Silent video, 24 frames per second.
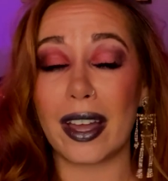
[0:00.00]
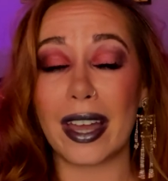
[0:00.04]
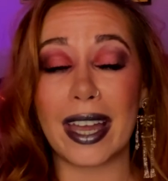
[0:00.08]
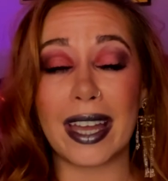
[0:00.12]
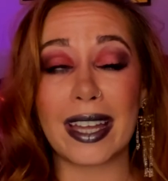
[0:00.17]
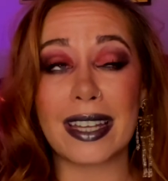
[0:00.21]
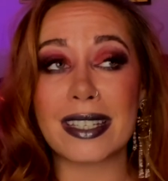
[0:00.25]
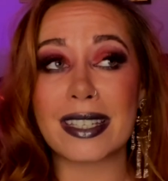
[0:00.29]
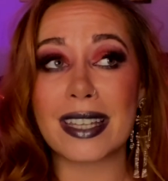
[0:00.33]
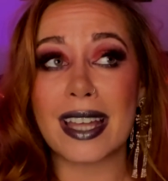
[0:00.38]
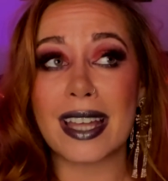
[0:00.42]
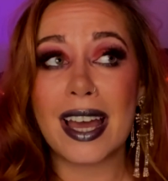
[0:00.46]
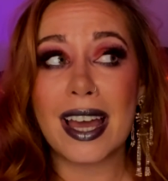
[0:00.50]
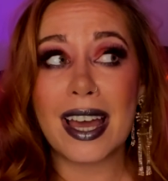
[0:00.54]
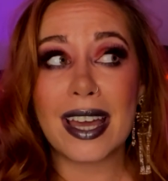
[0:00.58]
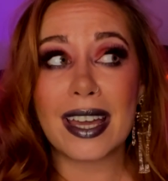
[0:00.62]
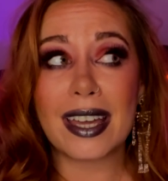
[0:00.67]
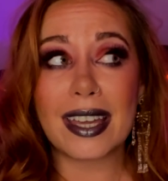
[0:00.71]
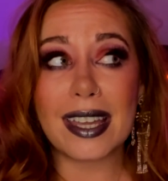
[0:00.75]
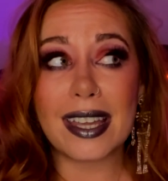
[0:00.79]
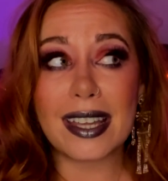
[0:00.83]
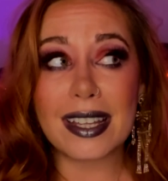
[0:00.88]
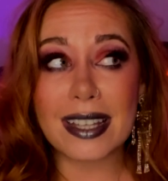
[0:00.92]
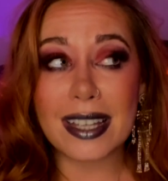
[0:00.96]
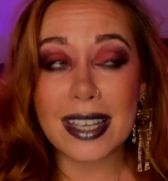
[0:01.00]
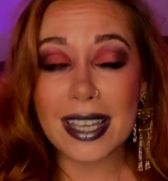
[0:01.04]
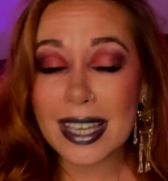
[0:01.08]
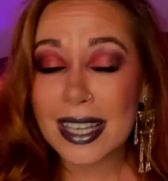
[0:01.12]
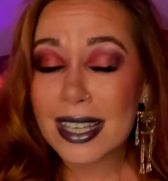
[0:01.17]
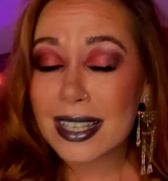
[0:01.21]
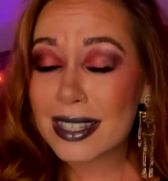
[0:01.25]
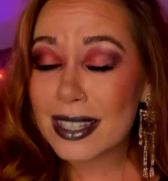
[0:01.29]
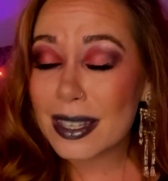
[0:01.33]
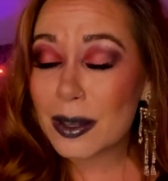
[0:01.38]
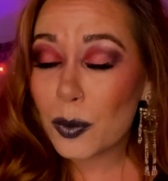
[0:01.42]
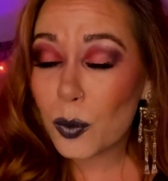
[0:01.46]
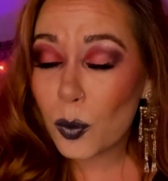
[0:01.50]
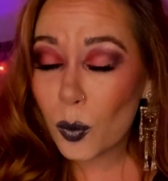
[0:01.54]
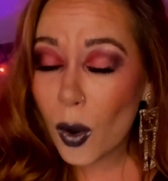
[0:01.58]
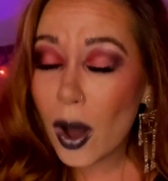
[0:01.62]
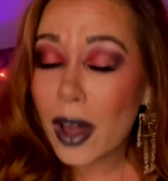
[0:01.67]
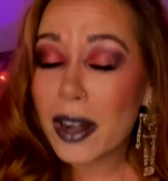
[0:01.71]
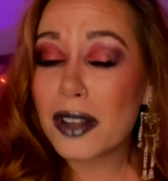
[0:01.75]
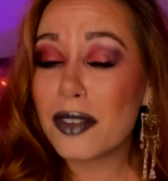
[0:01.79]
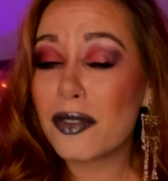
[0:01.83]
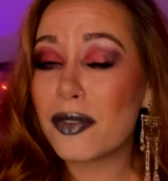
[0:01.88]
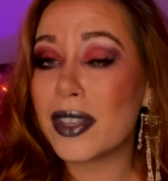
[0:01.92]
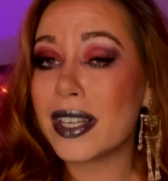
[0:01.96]
And it is in
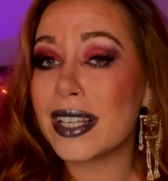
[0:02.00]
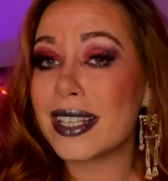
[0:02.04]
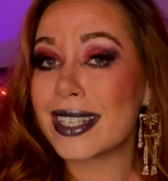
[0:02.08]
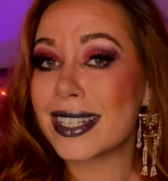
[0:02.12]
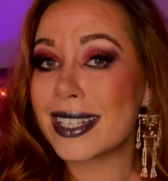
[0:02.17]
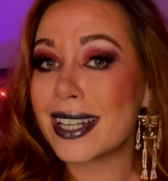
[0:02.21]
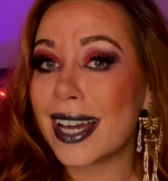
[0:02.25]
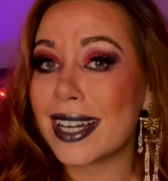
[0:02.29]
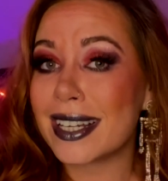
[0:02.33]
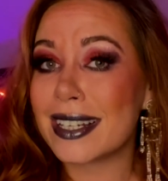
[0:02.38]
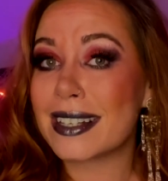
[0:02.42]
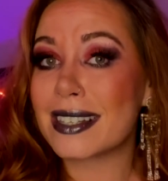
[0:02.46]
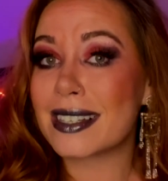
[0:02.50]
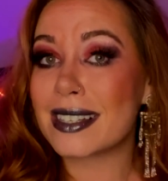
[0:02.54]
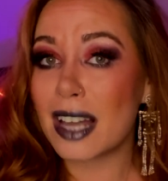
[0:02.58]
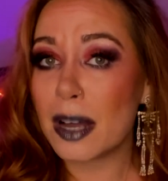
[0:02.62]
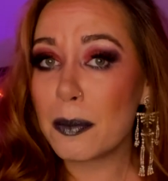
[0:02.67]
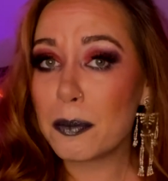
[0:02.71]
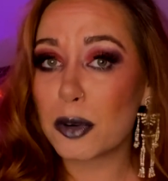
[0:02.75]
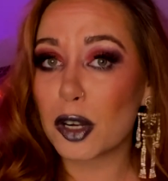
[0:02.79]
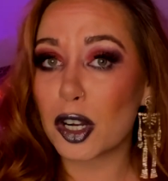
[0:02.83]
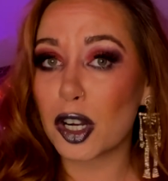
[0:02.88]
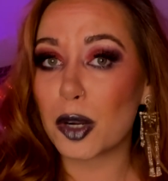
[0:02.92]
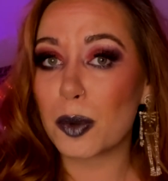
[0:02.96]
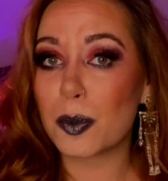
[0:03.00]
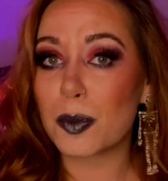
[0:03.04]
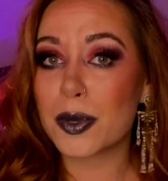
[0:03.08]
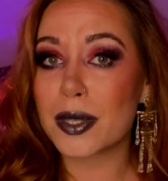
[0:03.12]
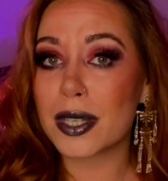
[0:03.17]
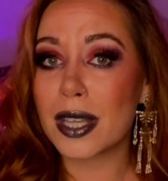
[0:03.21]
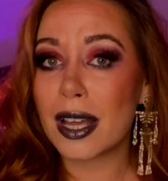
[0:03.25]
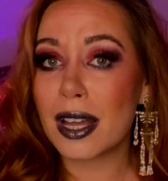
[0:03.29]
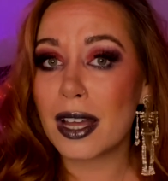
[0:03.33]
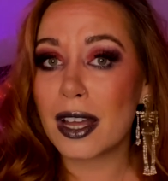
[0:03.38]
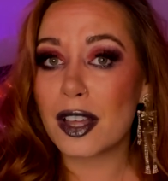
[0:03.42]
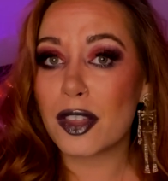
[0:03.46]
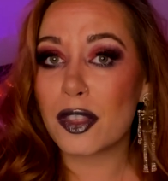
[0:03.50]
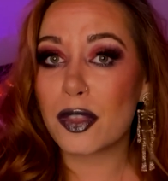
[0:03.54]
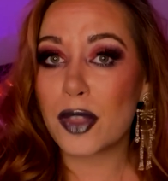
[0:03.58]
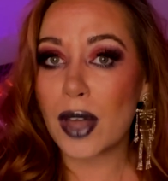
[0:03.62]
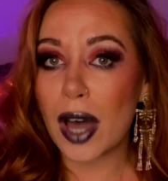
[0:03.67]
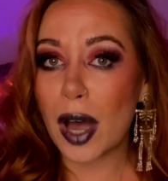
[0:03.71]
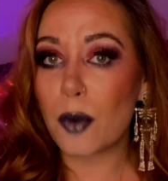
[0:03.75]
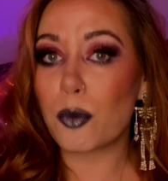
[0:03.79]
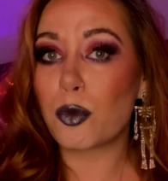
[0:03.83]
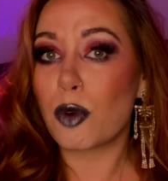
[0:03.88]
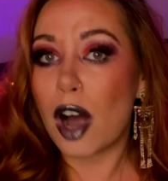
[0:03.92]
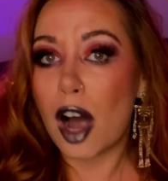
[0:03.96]
one of these nice suburbs
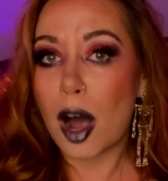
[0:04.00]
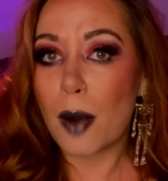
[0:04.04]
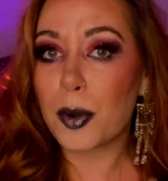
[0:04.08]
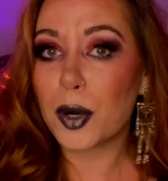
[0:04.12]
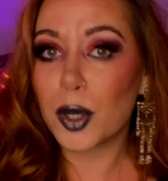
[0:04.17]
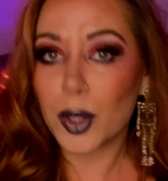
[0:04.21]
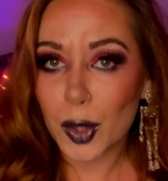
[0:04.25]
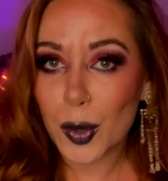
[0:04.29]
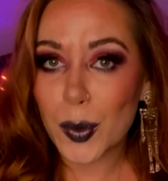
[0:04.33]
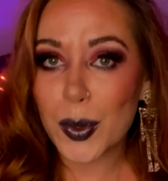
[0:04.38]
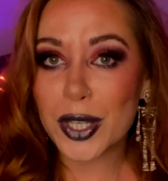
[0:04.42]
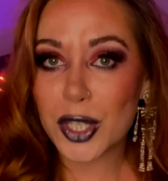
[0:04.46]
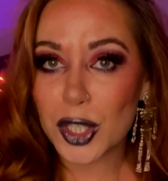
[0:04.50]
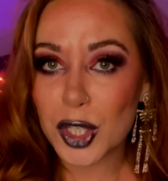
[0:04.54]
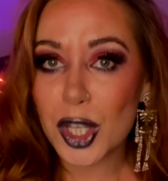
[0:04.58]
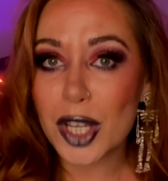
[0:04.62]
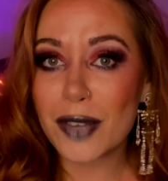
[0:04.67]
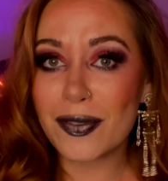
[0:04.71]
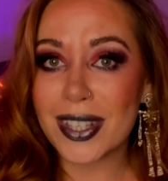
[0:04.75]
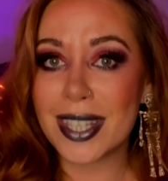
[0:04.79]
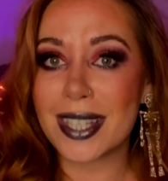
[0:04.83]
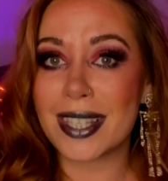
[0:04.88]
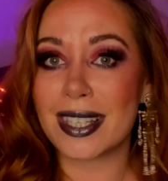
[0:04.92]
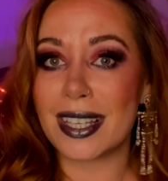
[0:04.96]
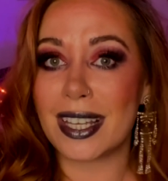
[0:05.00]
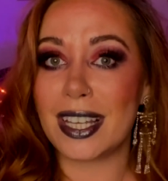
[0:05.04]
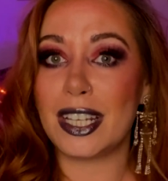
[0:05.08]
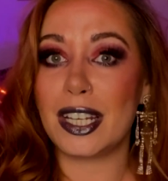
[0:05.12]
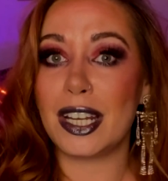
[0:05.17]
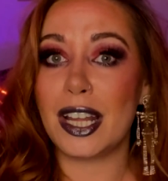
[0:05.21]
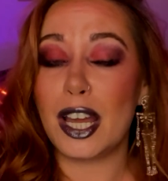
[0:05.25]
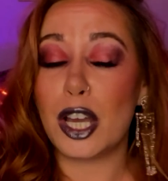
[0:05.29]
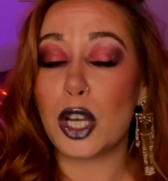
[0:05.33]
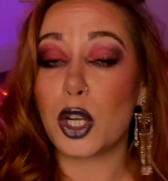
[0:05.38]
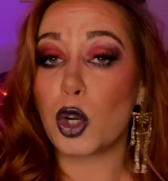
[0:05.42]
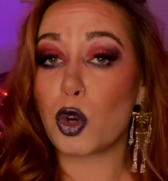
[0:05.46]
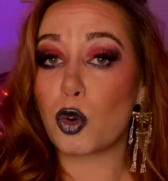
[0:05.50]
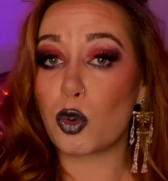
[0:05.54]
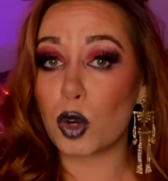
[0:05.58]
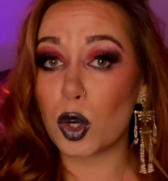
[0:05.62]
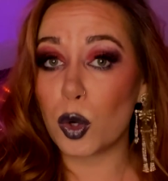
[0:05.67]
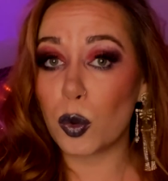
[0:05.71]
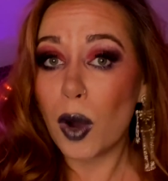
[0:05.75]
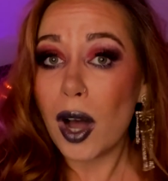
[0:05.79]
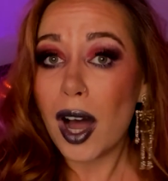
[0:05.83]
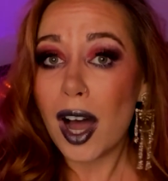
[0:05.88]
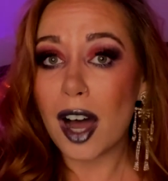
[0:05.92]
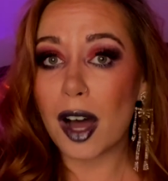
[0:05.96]
that Robert Louis Stevenson
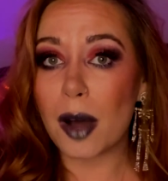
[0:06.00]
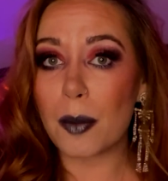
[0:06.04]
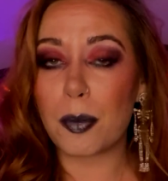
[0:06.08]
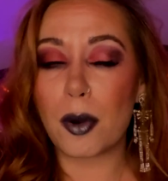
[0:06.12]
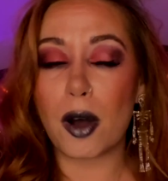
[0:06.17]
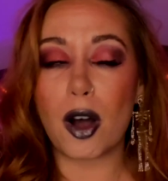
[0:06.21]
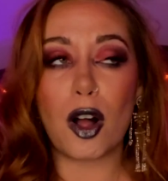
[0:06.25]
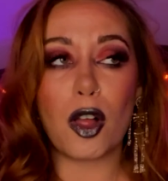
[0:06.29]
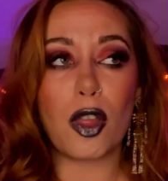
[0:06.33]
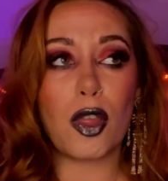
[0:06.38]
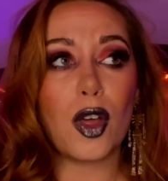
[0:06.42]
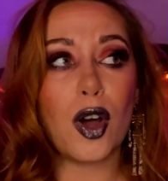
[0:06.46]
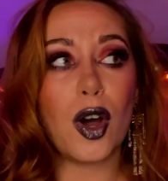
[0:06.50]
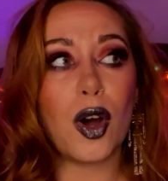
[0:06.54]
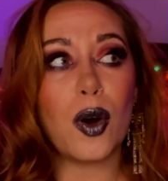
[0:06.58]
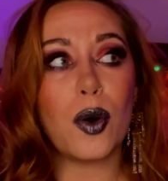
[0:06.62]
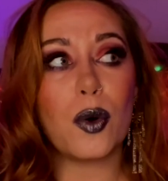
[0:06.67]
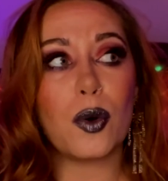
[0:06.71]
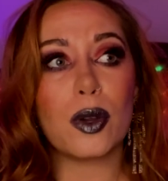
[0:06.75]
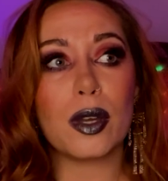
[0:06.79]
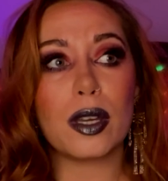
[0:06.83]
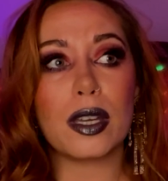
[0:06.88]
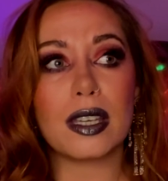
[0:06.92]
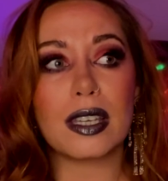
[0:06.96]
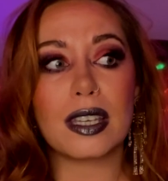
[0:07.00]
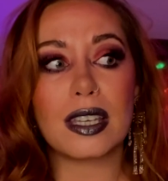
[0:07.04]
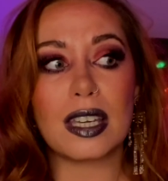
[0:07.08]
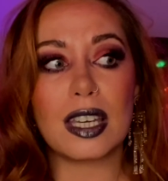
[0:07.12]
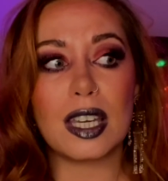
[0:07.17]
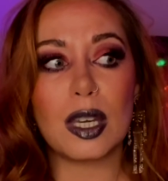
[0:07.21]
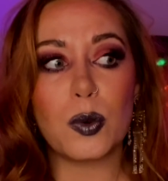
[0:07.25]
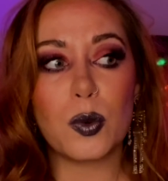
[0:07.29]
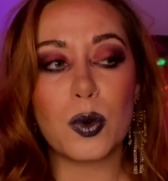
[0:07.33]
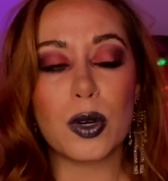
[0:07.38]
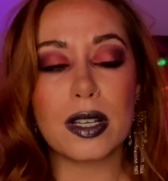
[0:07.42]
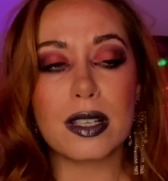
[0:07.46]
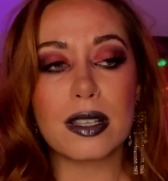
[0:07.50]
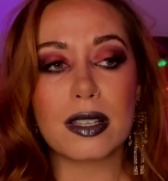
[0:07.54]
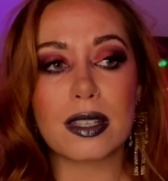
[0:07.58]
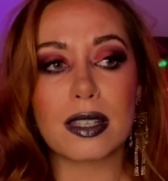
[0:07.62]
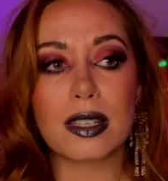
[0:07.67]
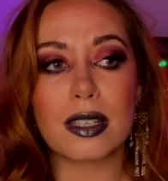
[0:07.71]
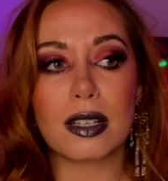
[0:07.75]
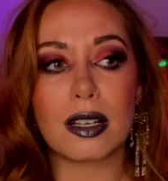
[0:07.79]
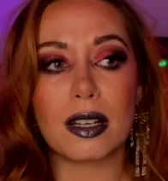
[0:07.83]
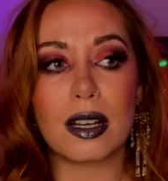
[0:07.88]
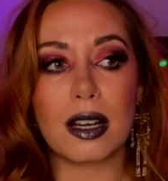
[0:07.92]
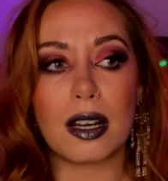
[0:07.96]
grew up. Although he
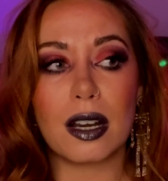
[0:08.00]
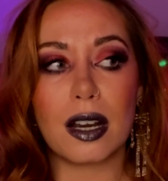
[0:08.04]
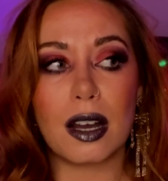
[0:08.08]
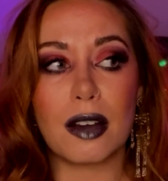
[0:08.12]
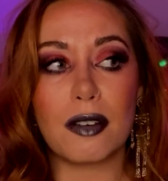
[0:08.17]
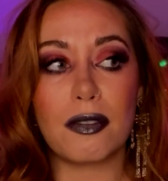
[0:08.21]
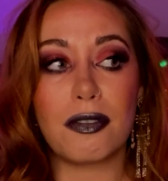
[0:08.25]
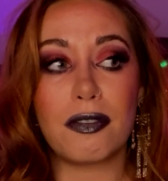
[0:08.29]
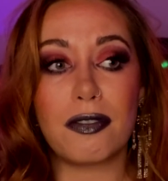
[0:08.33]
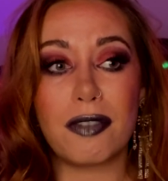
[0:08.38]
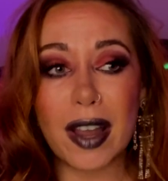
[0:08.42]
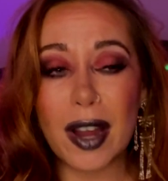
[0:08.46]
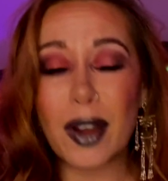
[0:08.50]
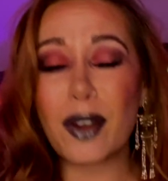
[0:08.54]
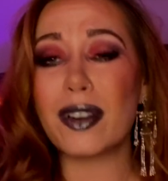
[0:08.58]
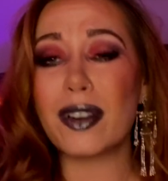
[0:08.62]
was a very